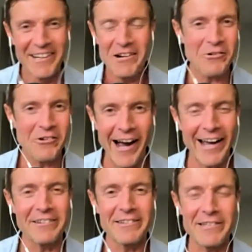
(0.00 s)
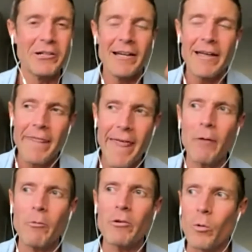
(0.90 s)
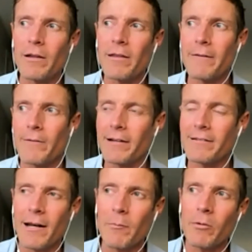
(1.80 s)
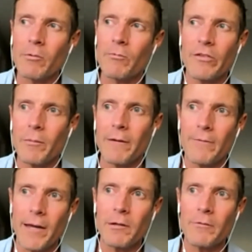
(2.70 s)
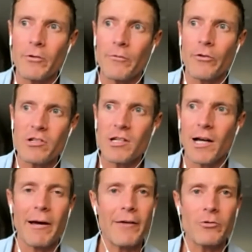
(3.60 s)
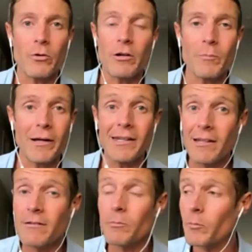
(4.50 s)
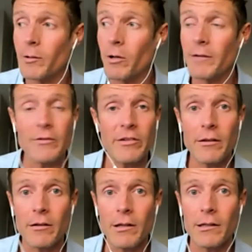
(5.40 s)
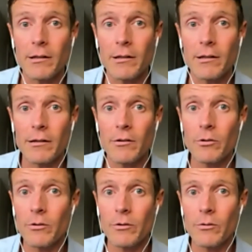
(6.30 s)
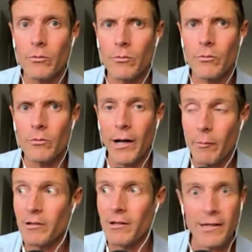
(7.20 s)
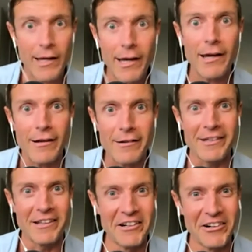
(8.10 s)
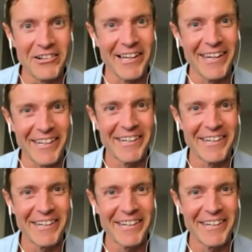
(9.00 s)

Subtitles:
wild. So that was one of the effects. And I remember seeing my family for the first time afterwards. My kids pulled my wife aside and were like, what happened to dad? Like